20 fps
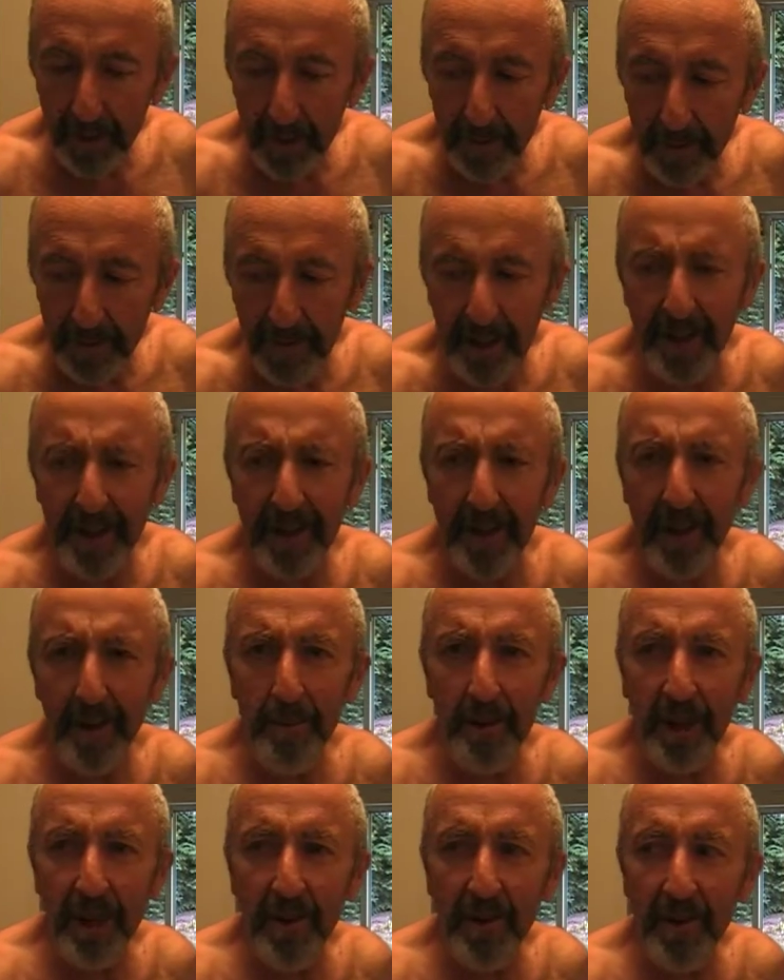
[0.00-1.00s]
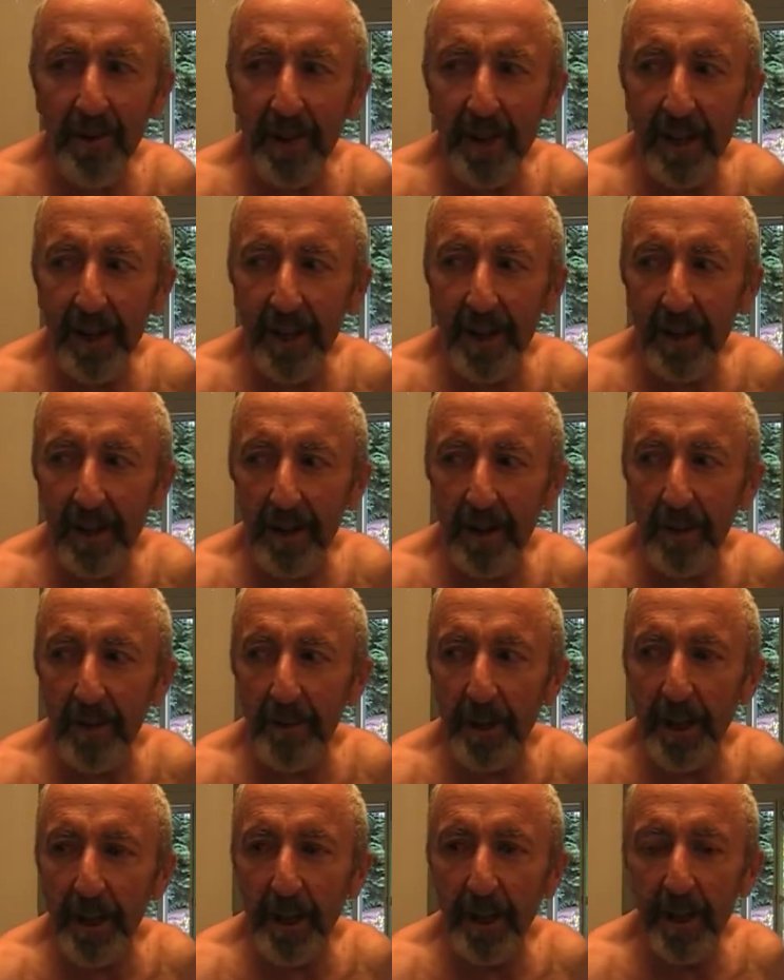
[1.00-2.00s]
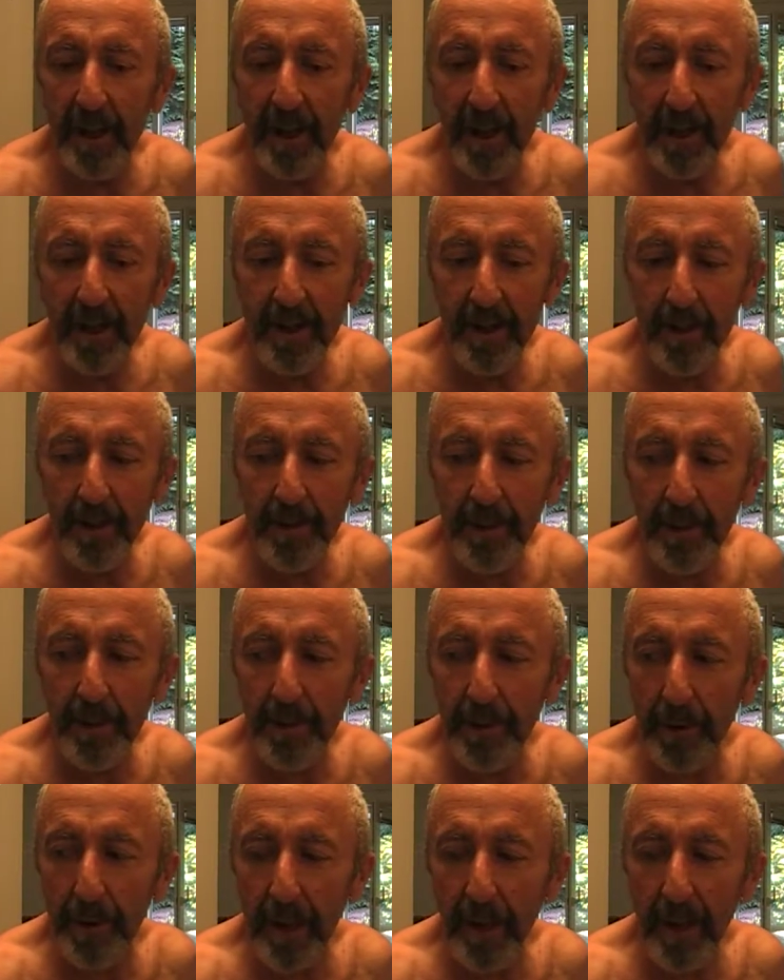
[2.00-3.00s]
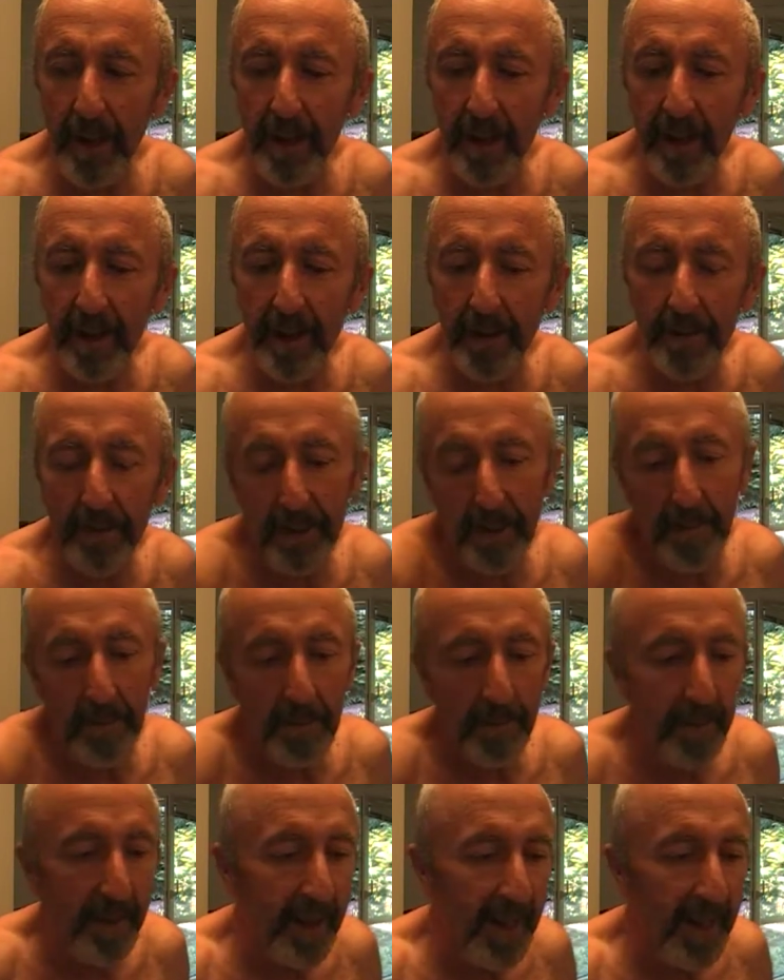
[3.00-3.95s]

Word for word: she's not in the ambulance. Couldn't it be? No, she was okay. And I'm like, mm.